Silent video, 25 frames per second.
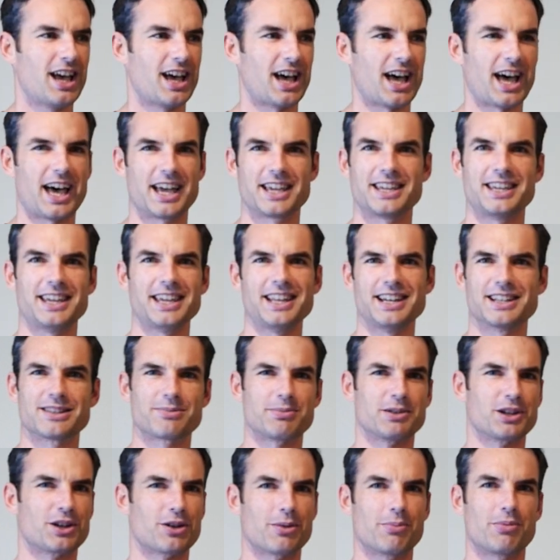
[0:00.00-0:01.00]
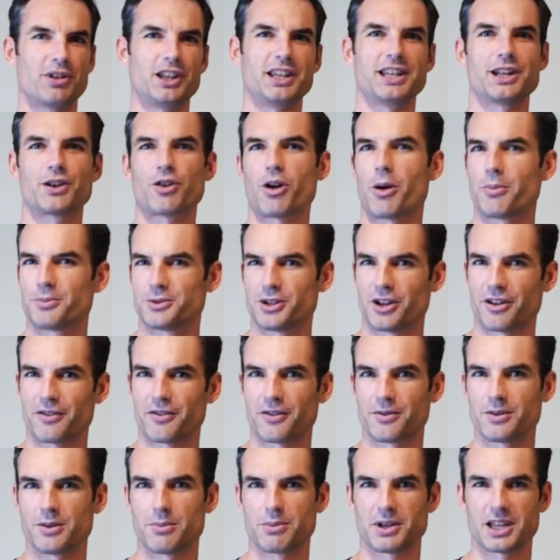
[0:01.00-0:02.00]
Again, it's been completely cropped off
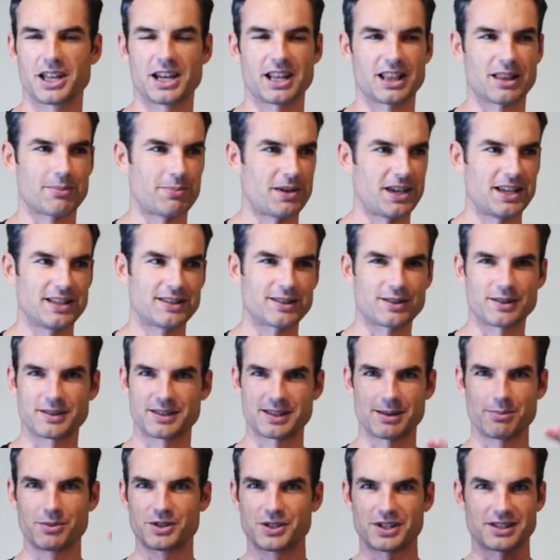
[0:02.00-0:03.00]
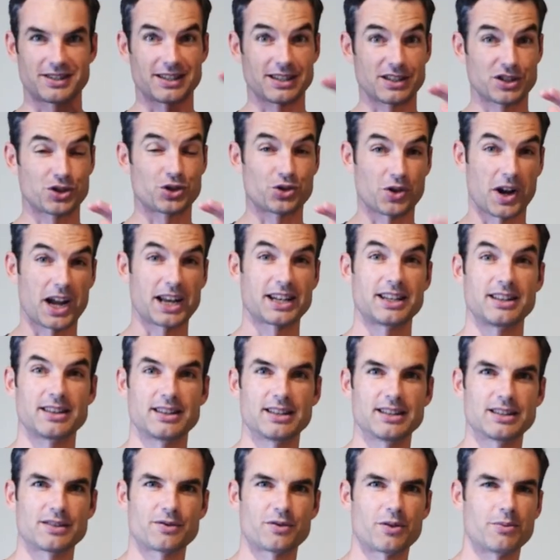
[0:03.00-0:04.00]
from the beginning of the piece because someone's just extracted
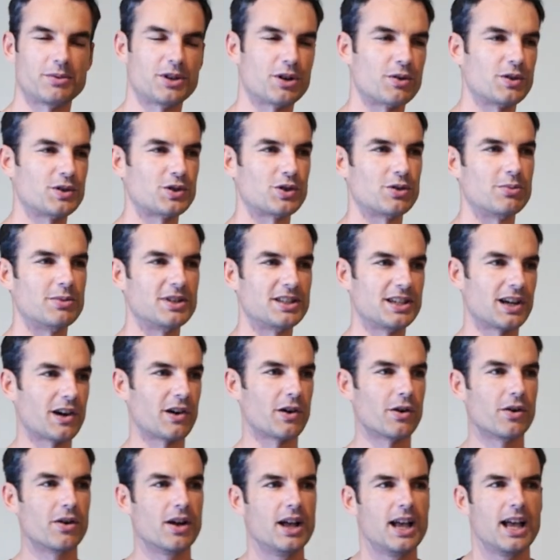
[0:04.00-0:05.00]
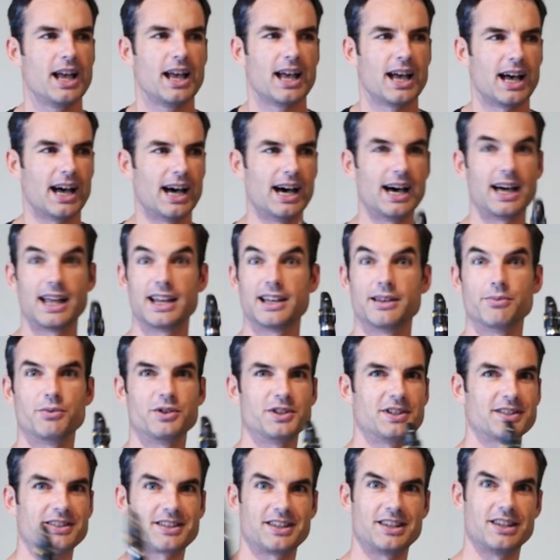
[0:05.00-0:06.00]
this from the original material. And then we
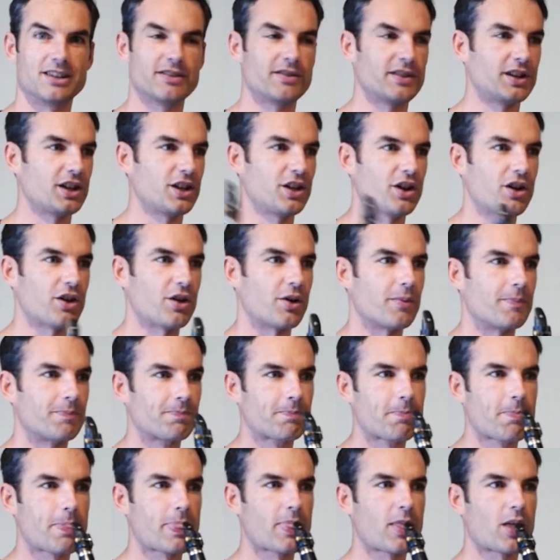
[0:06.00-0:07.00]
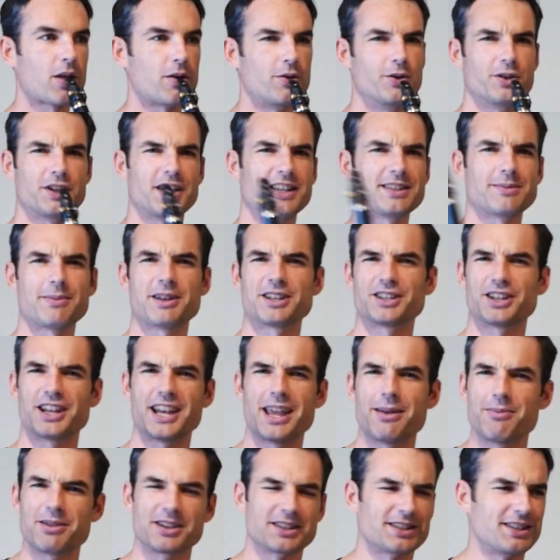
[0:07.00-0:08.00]
just give it a go. Who cares about
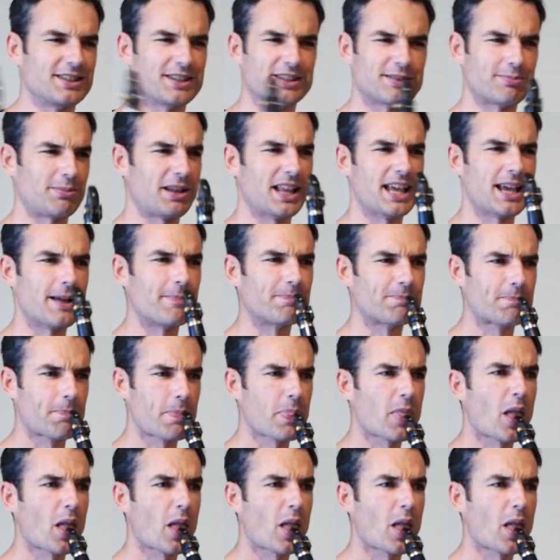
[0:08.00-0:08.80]
dynamics? Let's just play it.